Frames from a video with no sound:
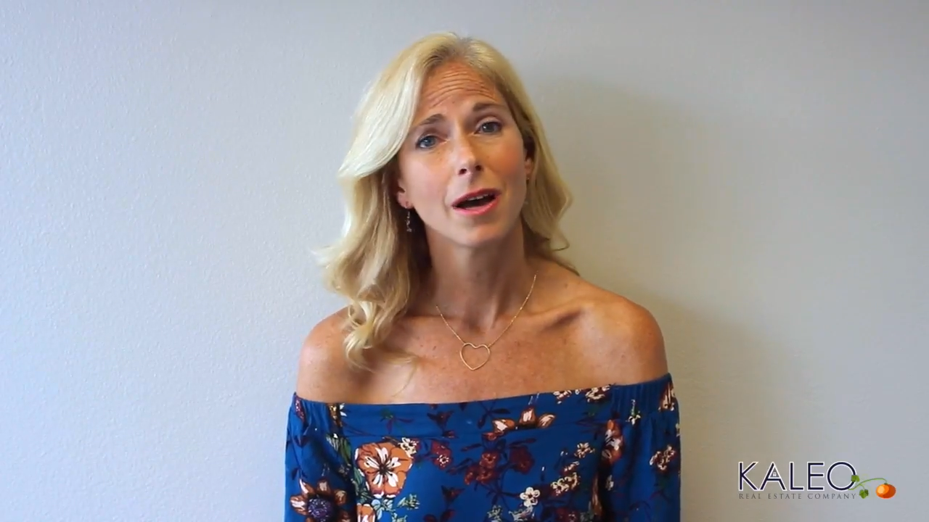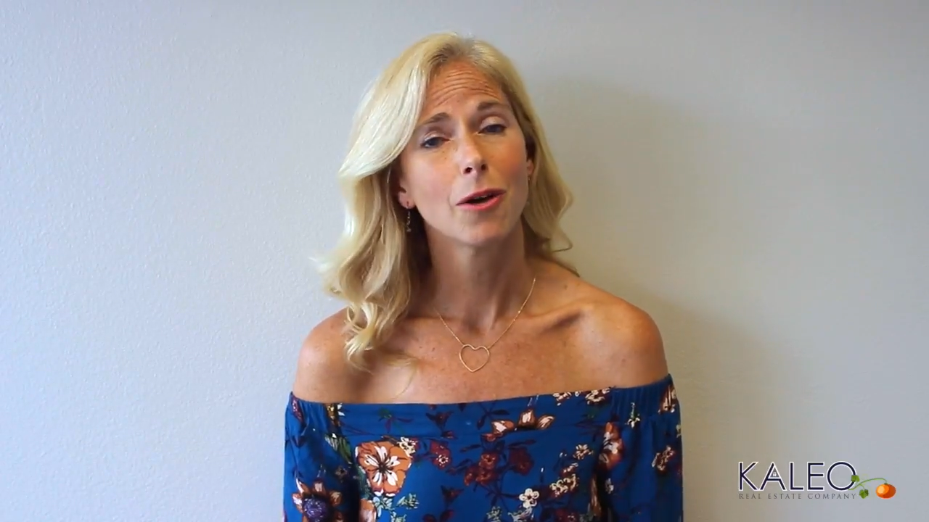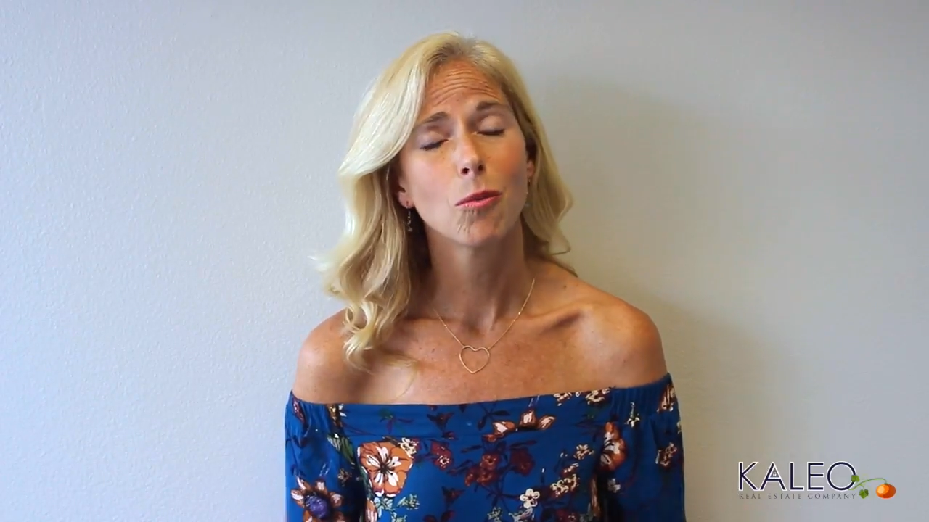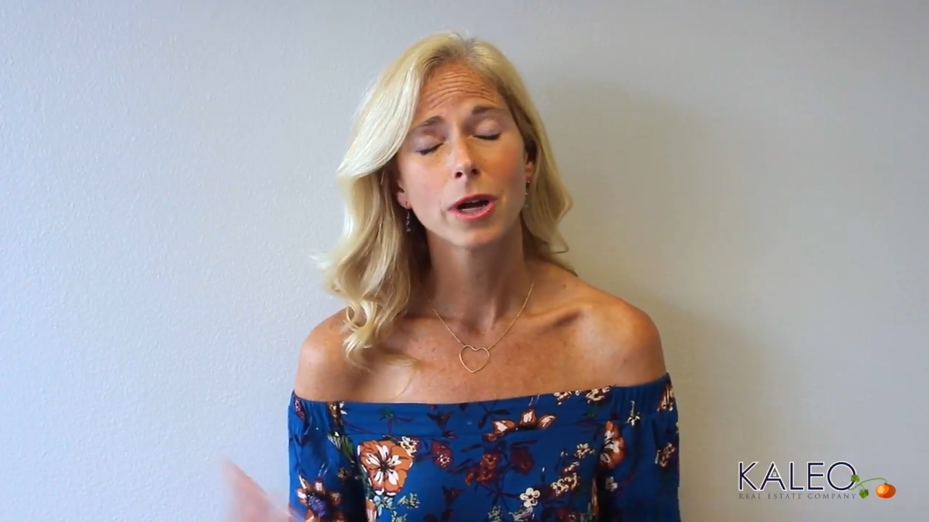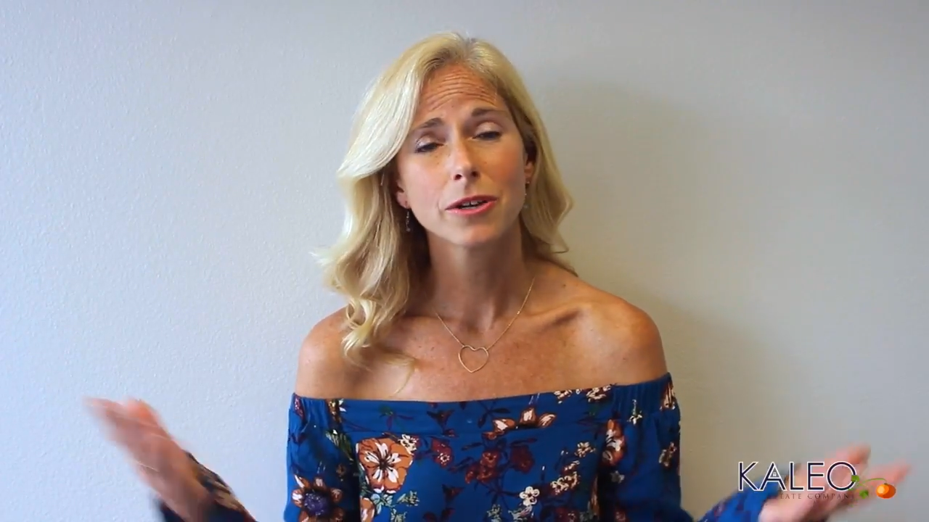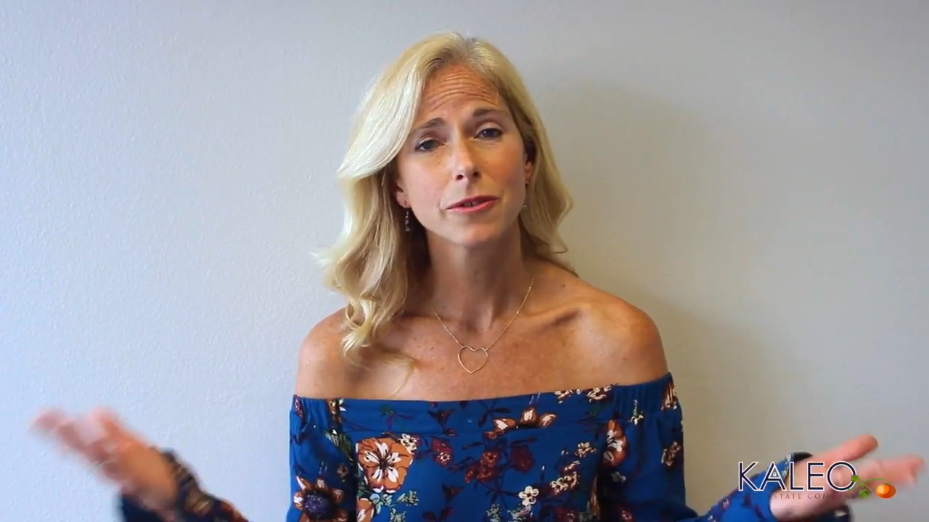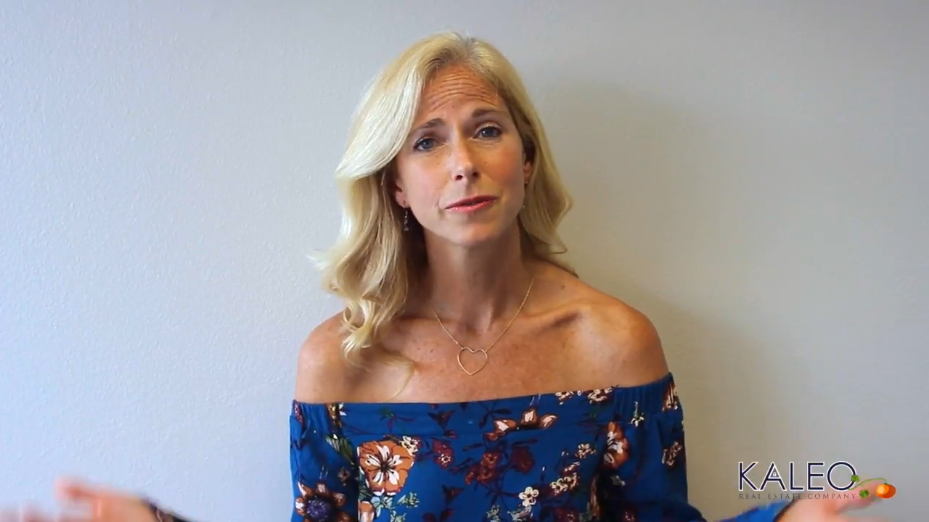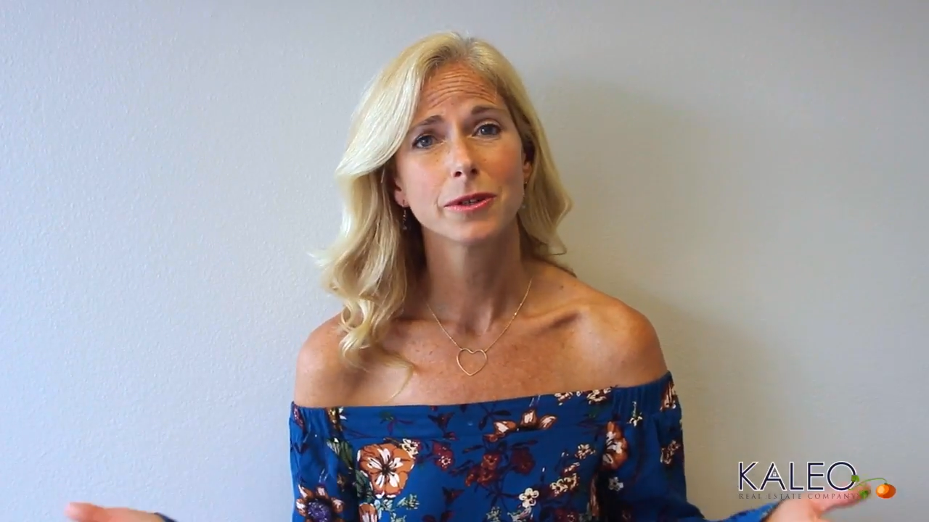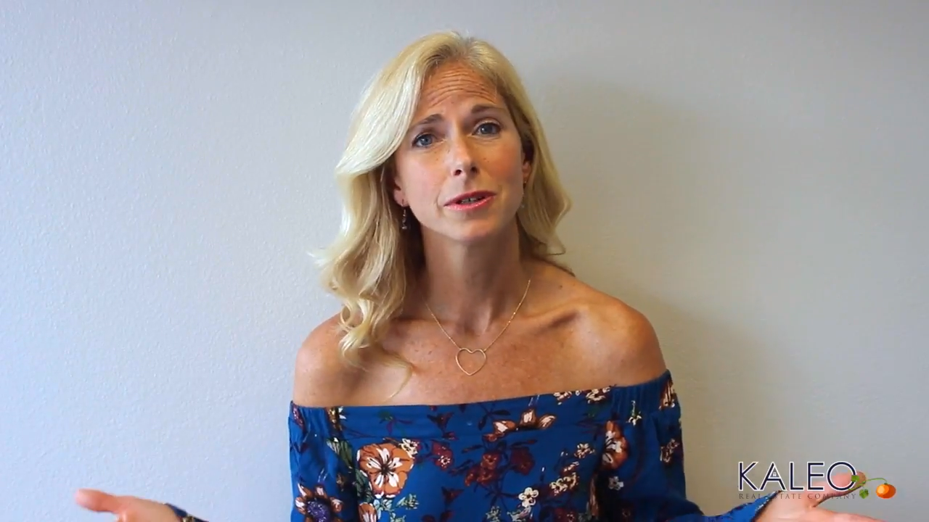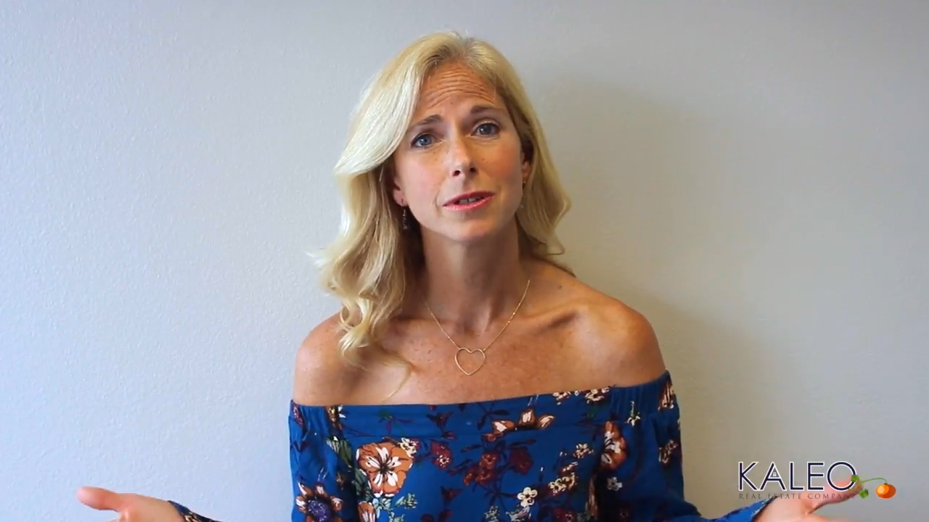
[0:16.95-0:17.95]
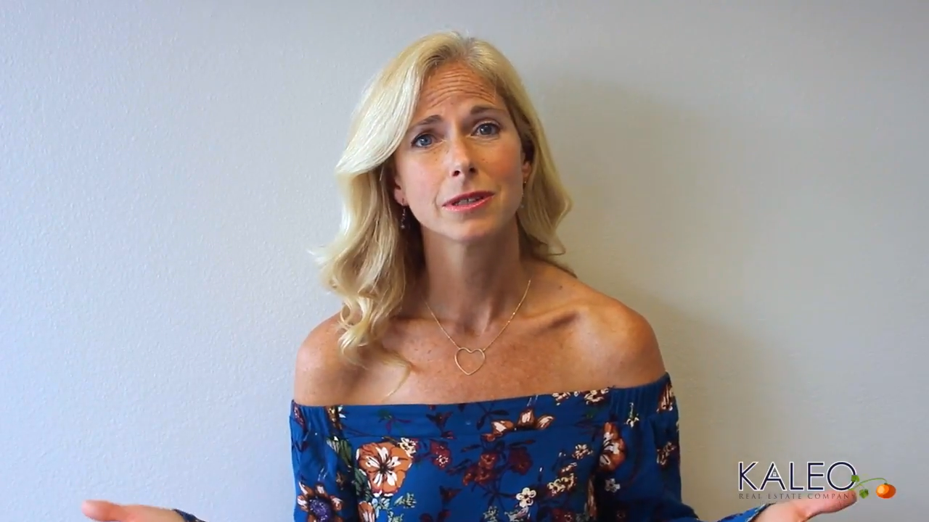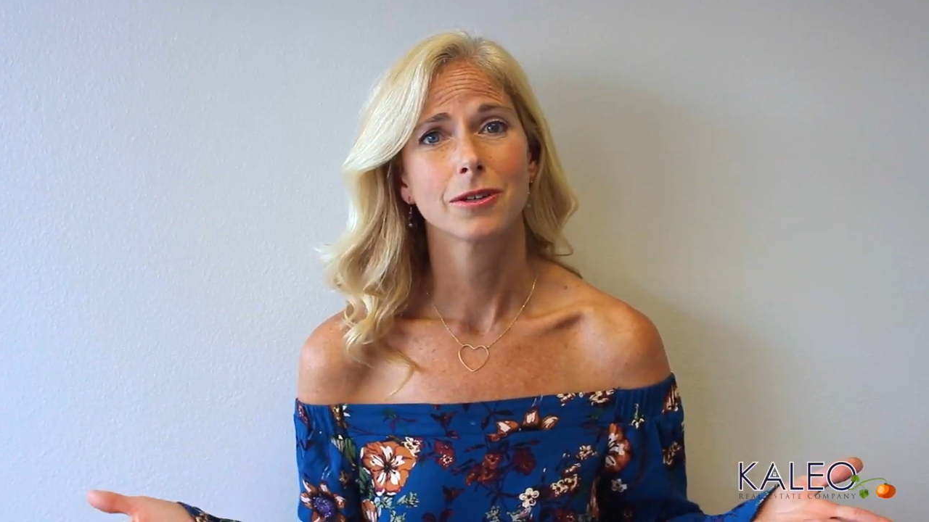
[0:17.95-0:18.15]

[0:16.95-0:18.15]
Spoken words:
a wonderful